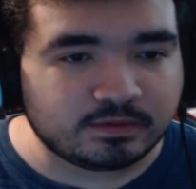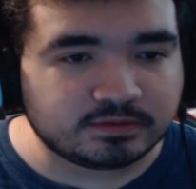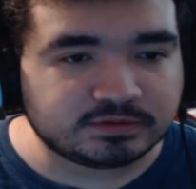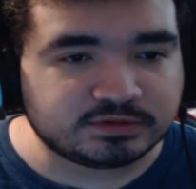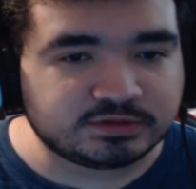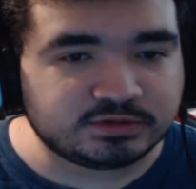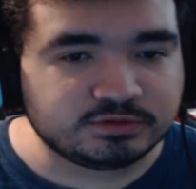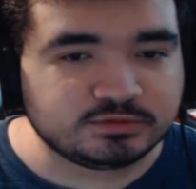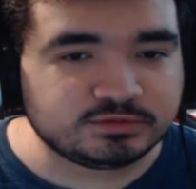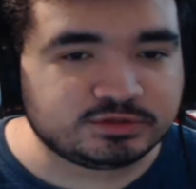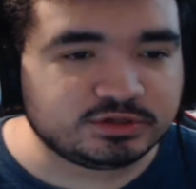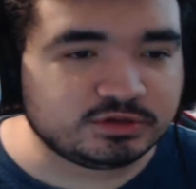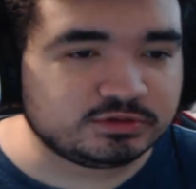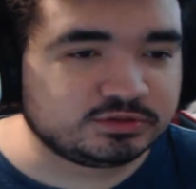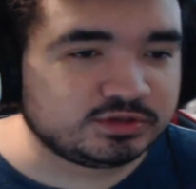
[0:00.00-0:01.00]
Two
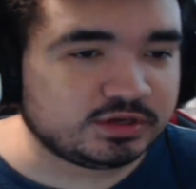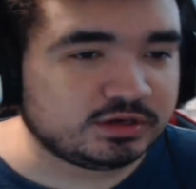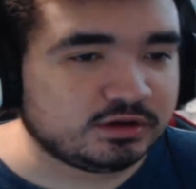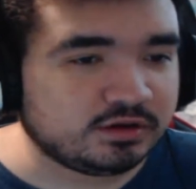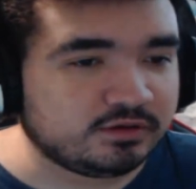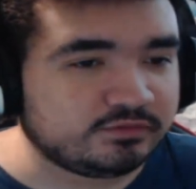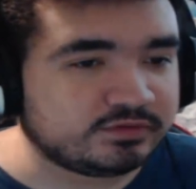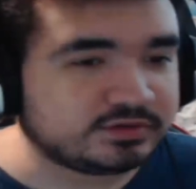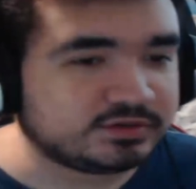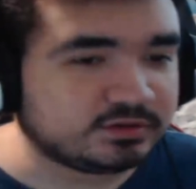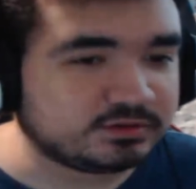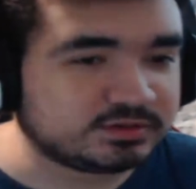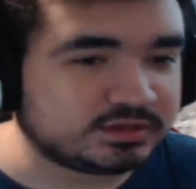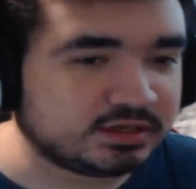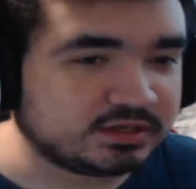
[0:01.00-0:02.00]
children of the
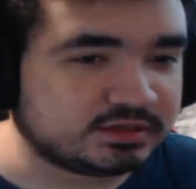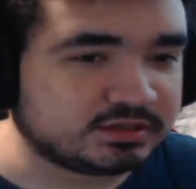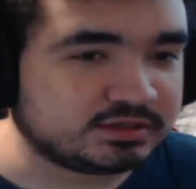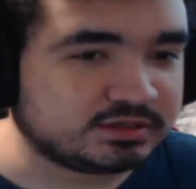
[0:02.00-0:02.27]
solstice.